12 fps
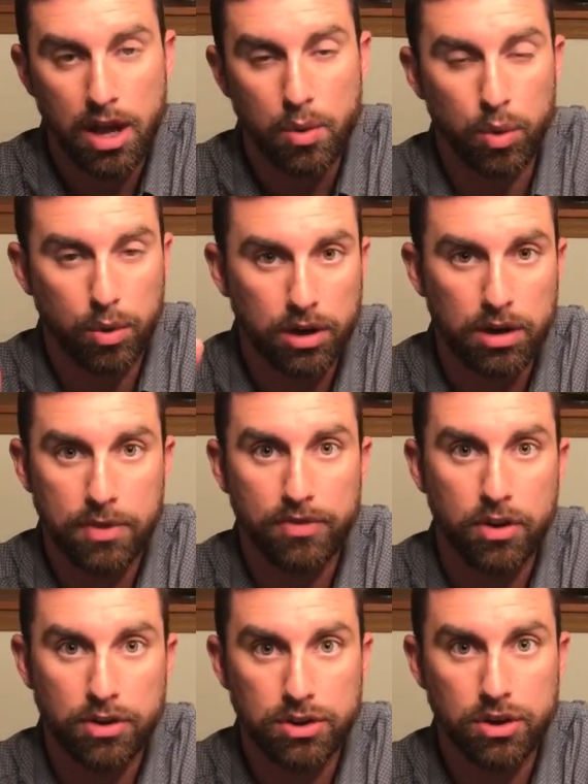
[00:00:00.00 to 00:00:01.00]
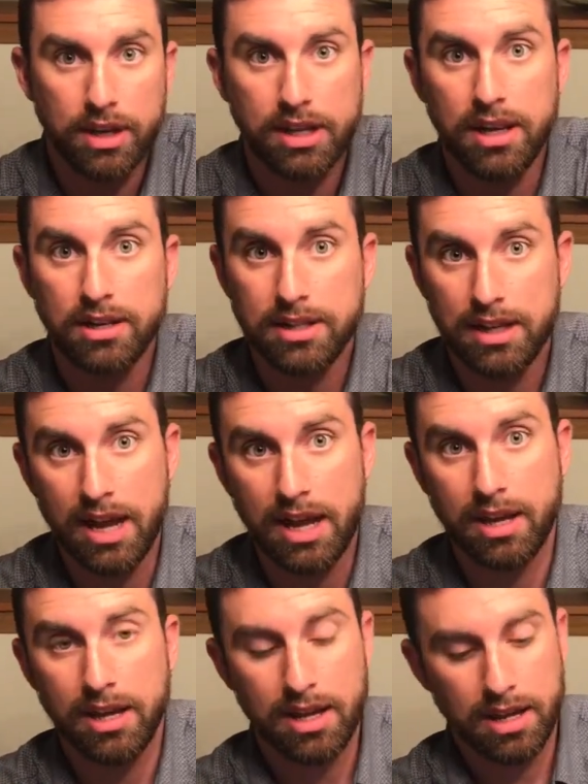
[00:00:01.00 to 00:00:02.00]
What we're going to be focusing on again
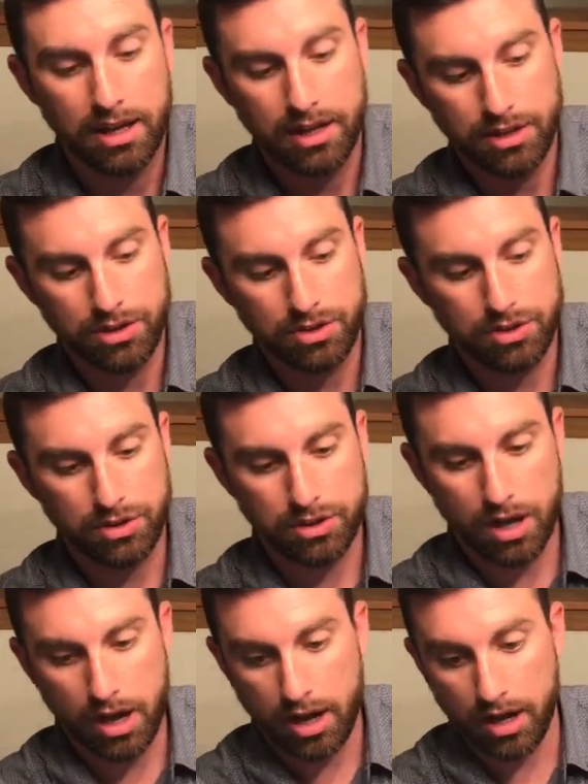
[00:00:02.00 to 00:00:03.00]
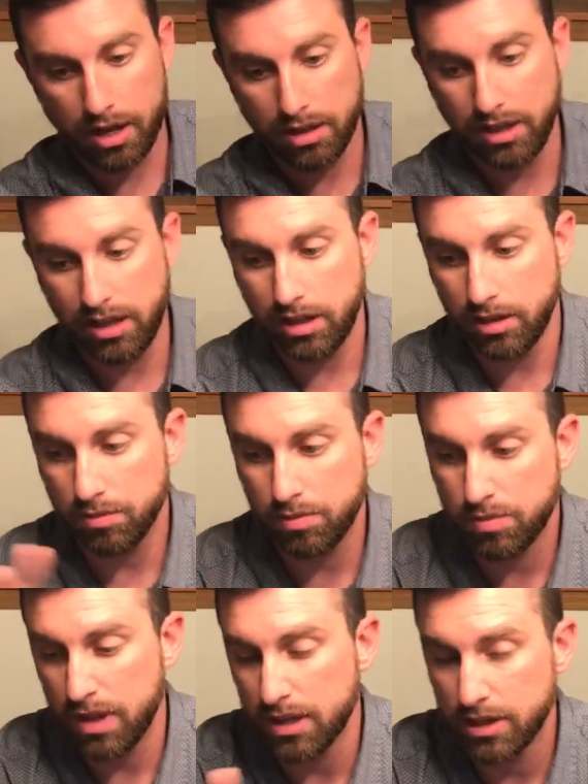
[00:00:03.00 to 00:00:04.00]
today is the
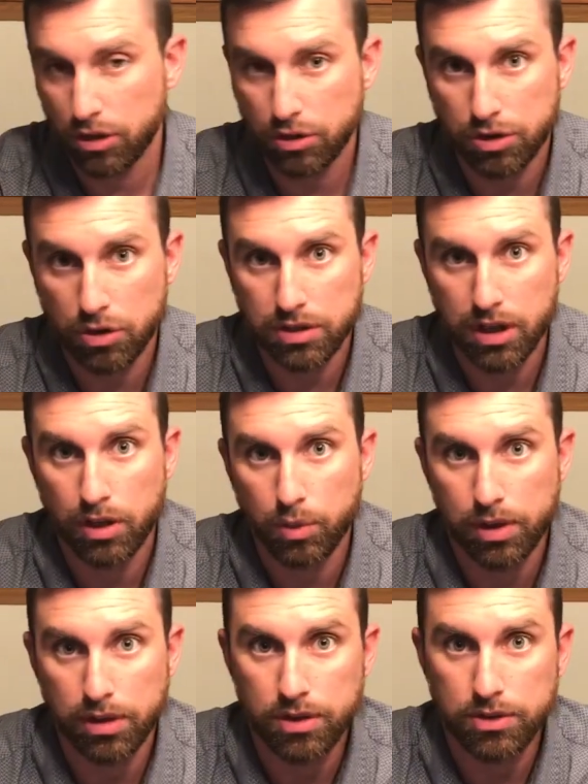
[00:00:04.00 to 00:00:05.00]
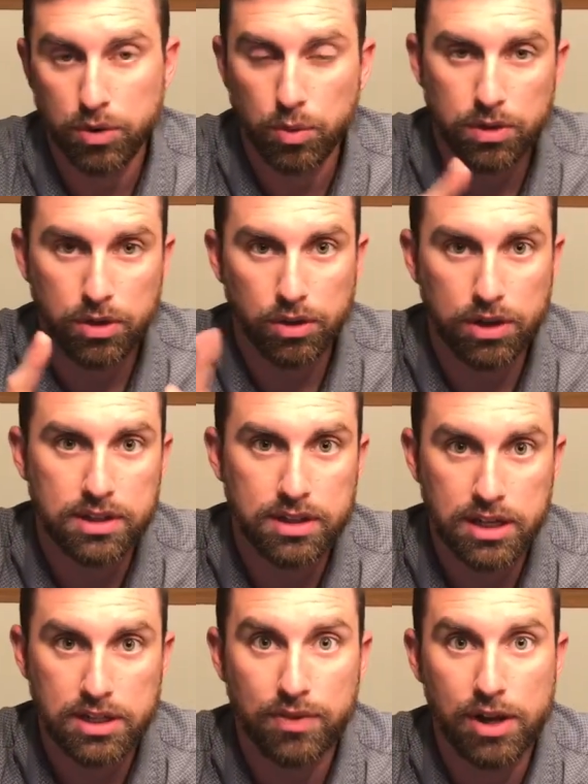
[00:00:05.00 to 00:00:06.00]
things that are associated with it. So when you look at
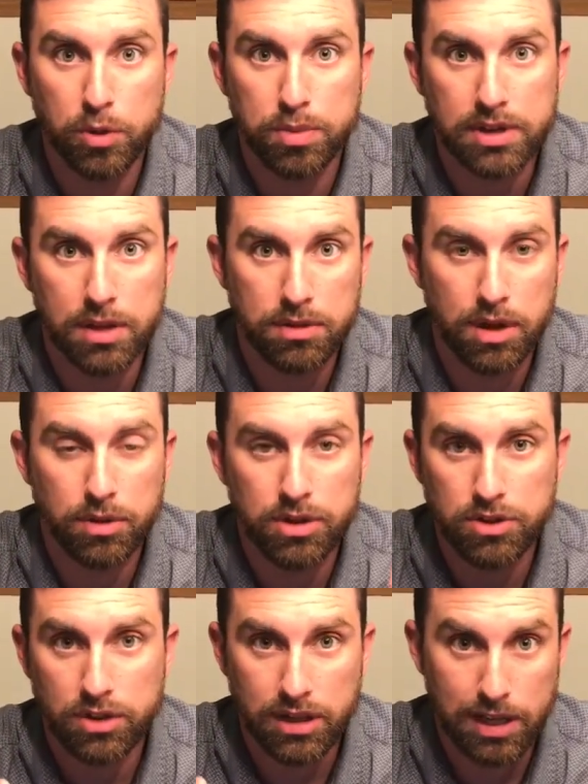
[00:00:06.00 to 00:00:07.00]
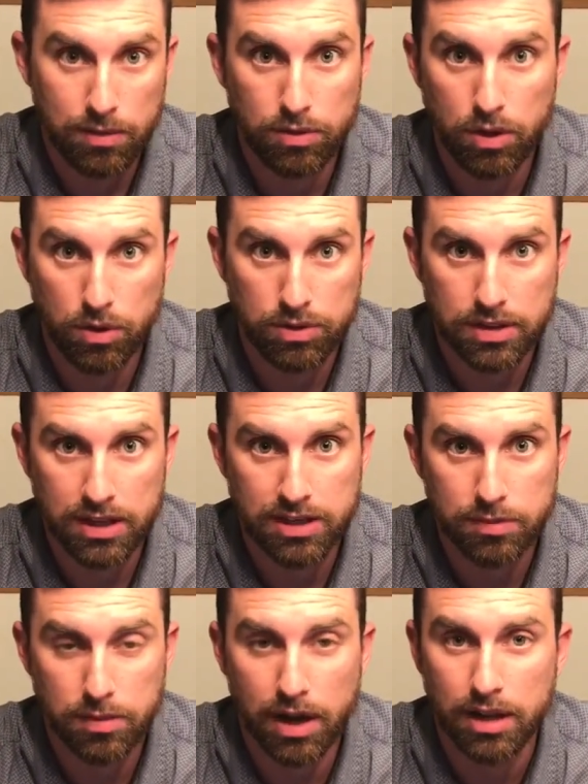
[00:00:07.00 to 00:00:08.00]
today's follow-up assignment, I want you to keep those things
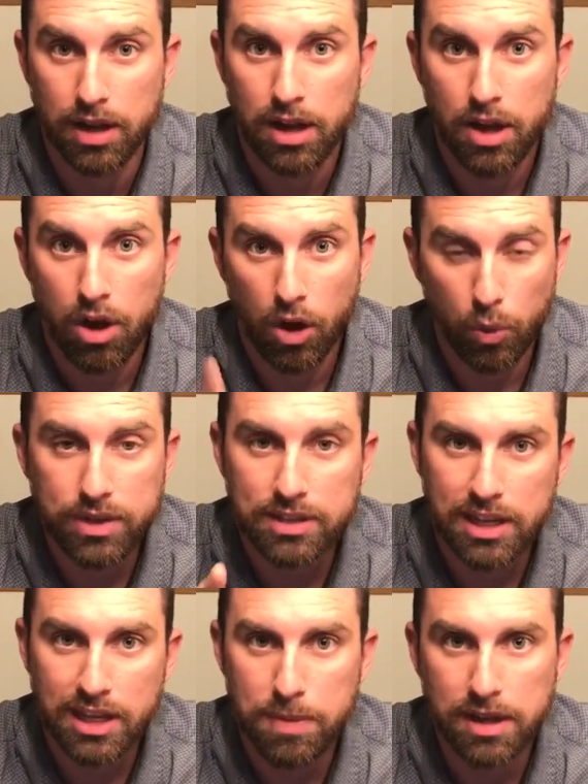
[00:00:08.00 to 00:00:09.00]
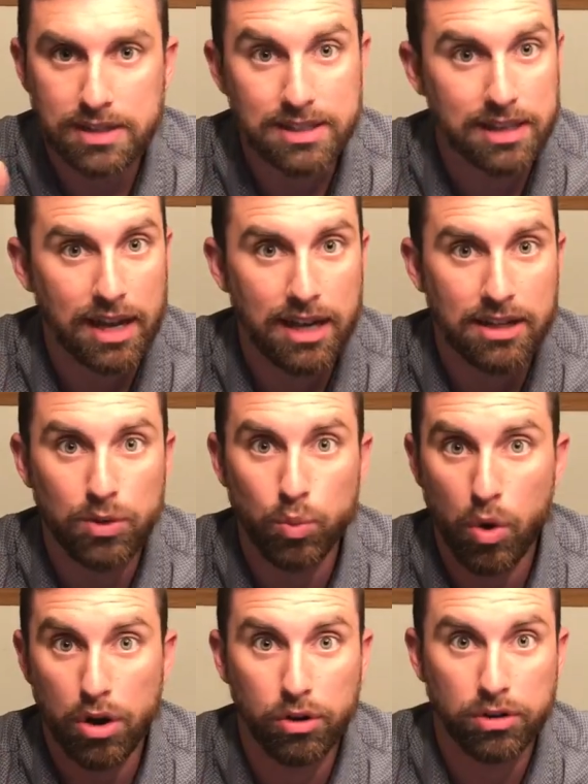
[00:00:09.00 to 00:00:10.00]
in mind. Always think about sand and
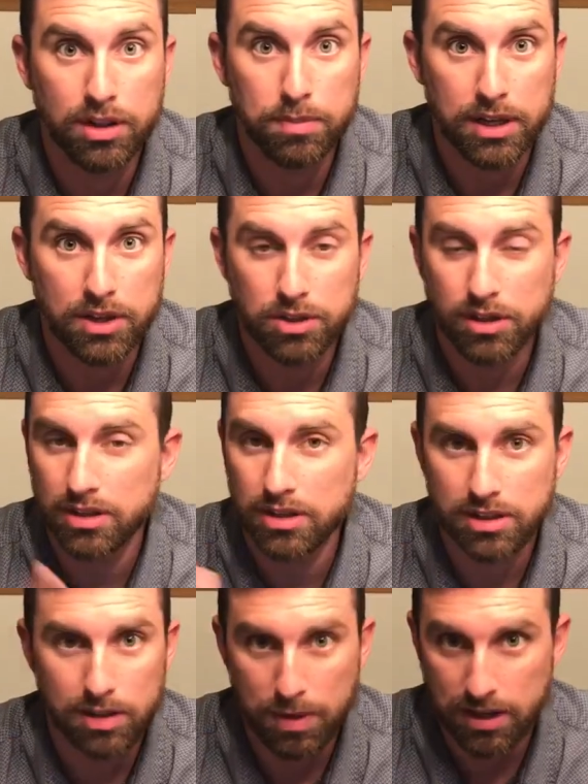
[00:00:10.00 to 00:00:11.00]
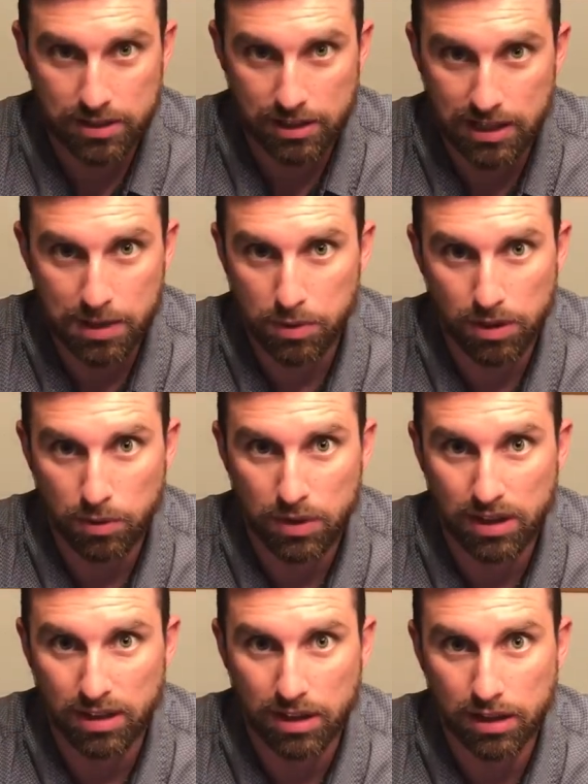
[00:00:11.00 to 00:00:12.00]
water on the beach because it's the best example that we
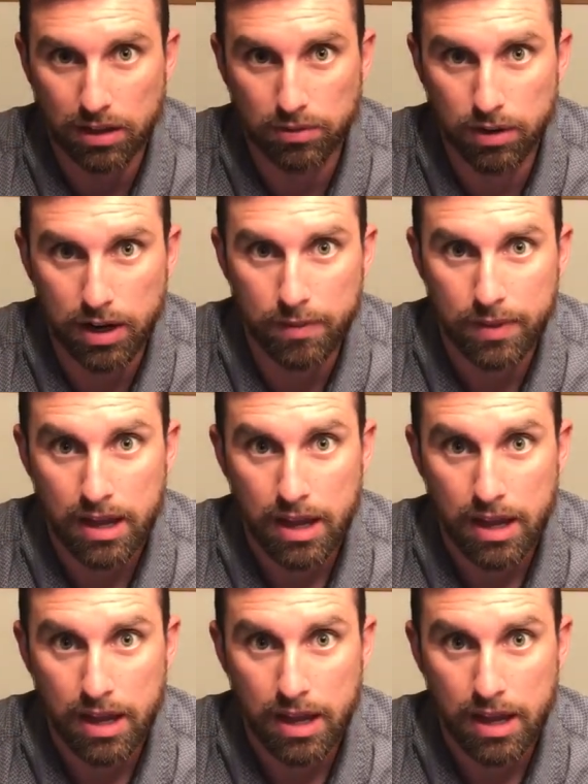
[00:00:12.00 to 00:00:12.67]
can think of, right?